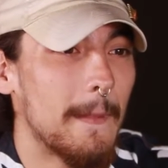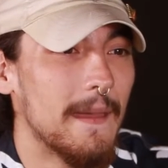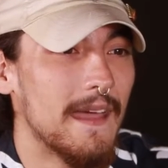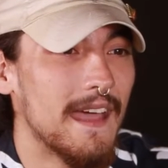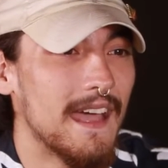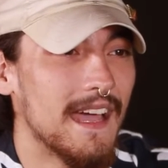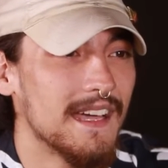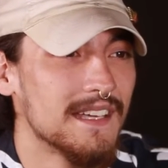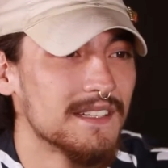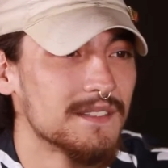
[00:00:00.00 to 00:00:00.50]
It
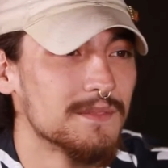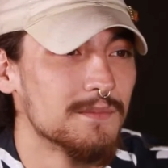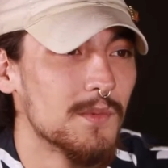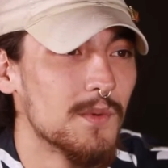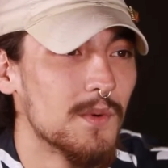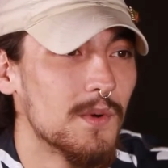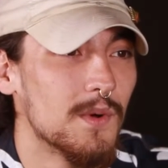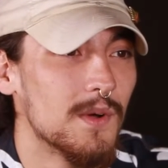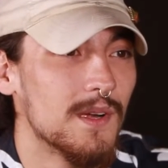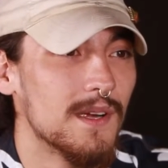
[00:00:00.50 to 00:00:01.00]
has
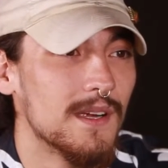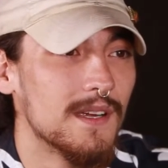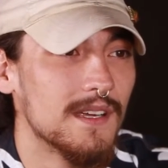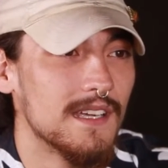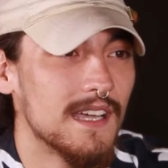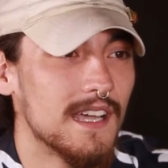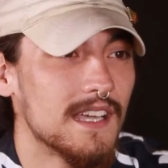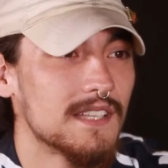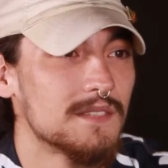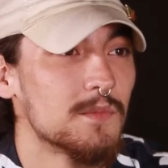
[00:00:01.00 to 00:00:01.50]
more
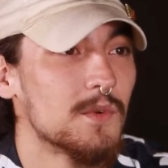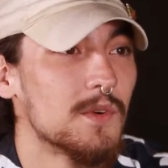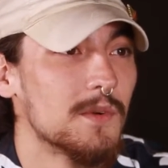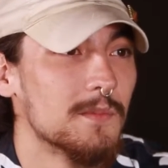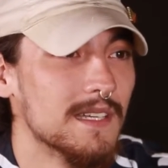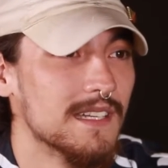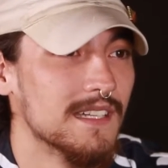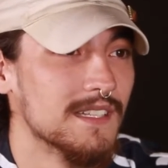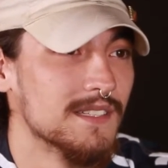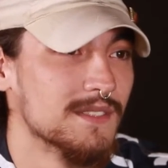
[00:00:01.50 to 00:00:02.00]

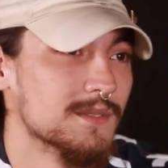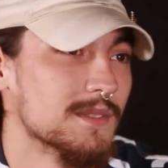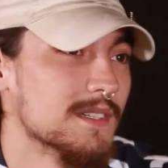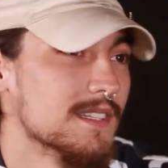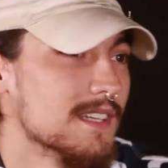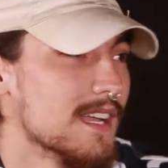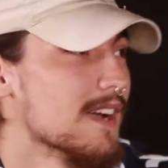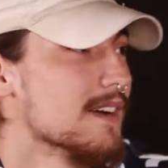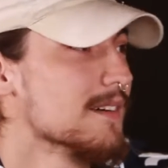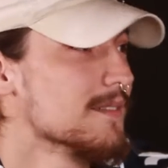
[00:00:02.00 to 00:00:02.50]
meaning to
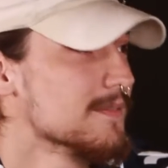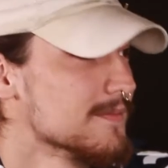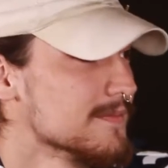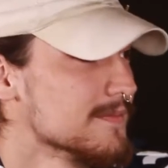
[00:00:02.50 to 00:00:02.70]
it now.